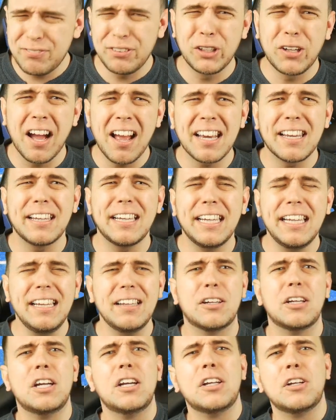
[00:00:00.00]
you got
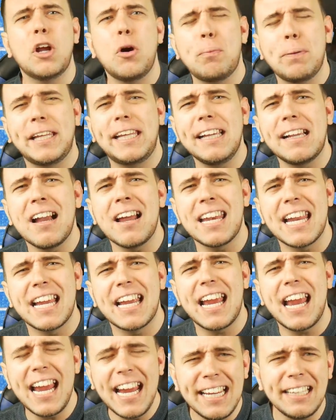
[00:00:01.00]
eat no but he got
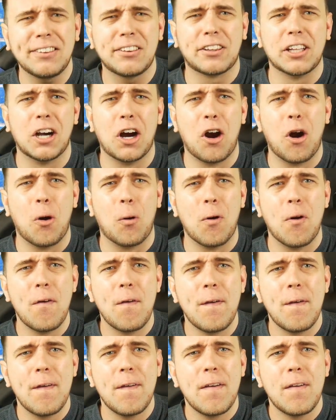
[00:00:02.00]
ate though
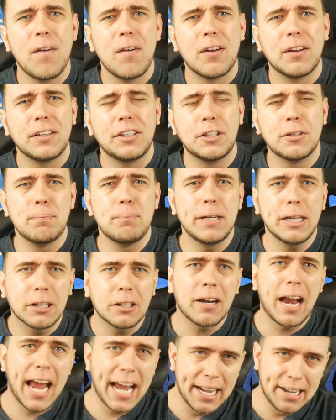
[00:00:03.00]

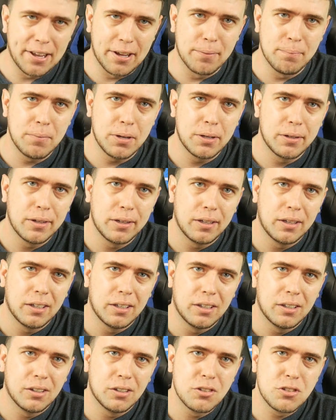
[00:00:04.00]
Ymir ate him.
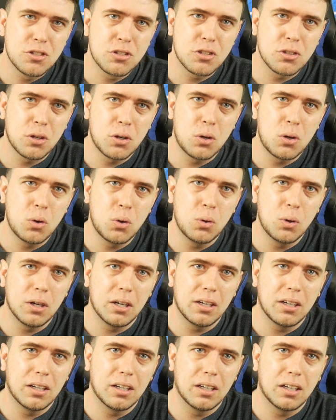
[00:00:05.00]

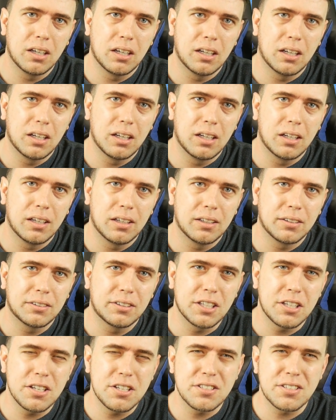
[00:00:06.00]
So
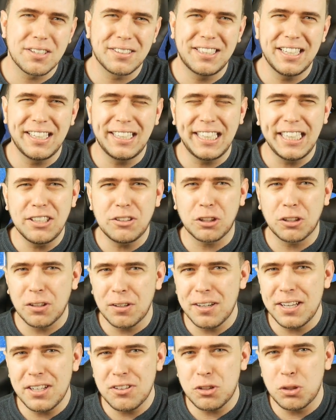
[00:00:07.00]
does did he
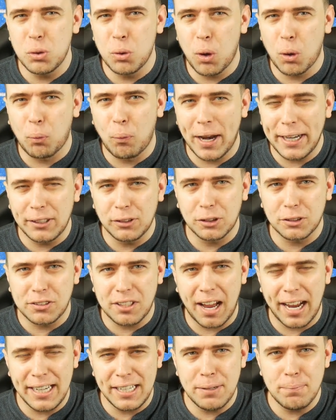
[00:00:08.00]
turn into a regular
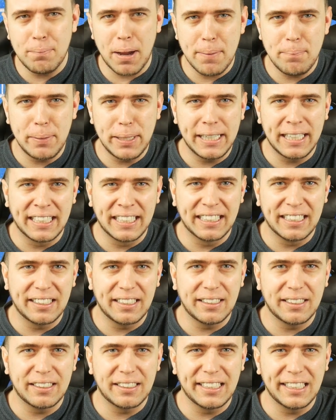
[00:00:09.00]
Titan by being
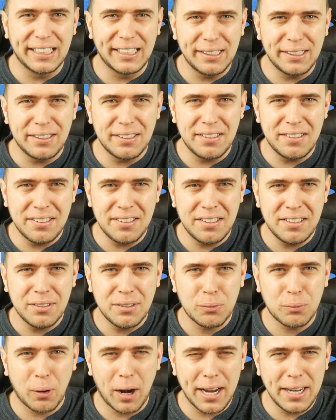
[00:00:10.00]
eaten?
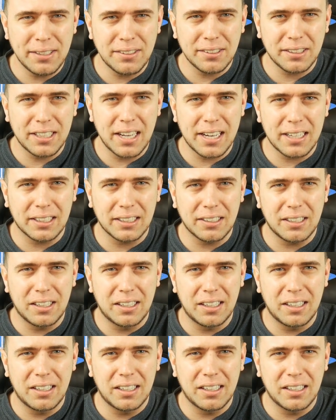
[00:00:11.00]
Right?
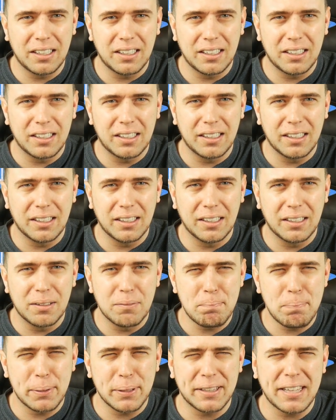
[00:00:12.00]
Uh,
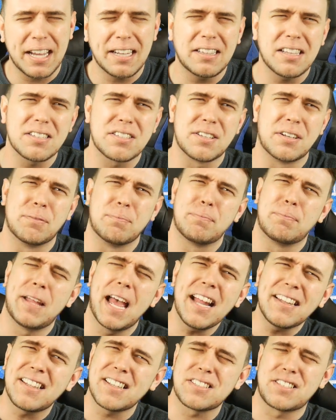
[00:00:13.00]
but that doesn't
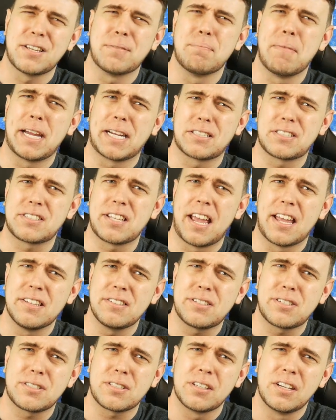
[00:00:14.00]
that doesn't make
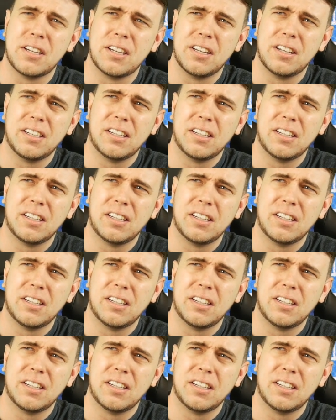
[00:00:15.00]
sense.